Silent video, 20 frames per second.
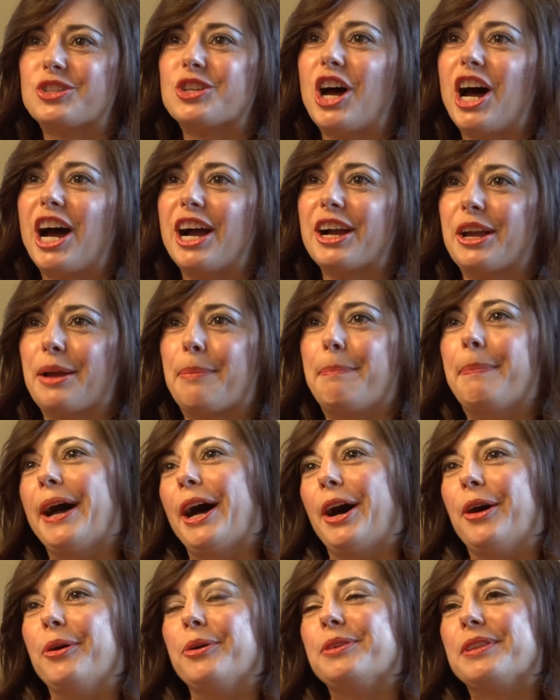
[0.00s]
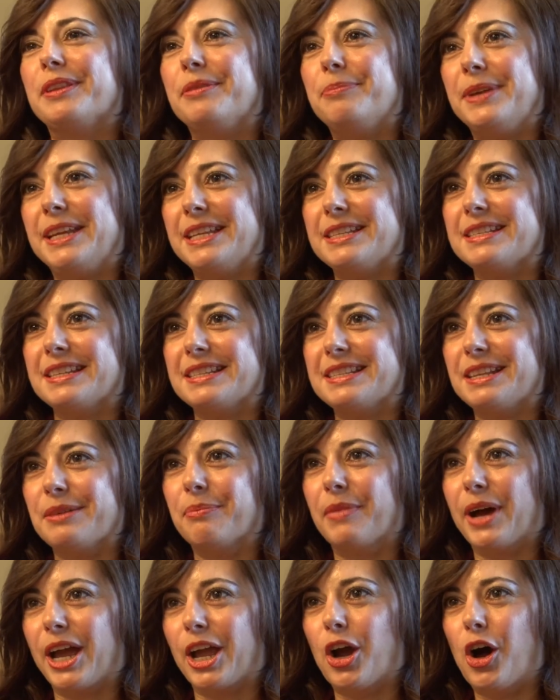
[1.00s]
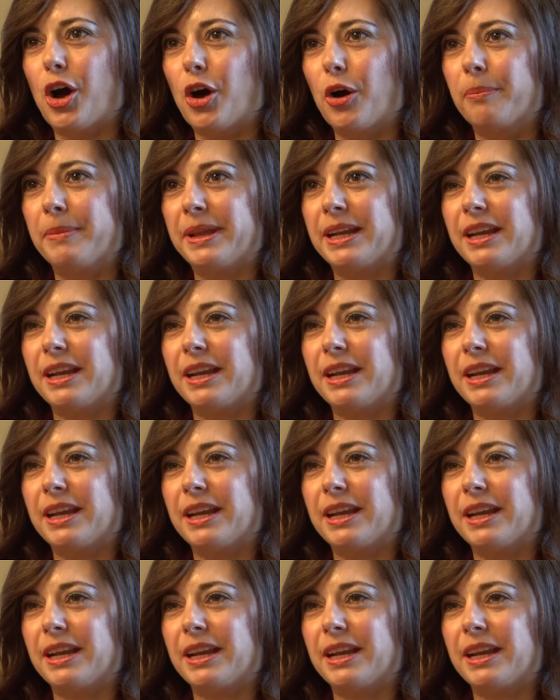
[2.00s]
talk about pieces in my home.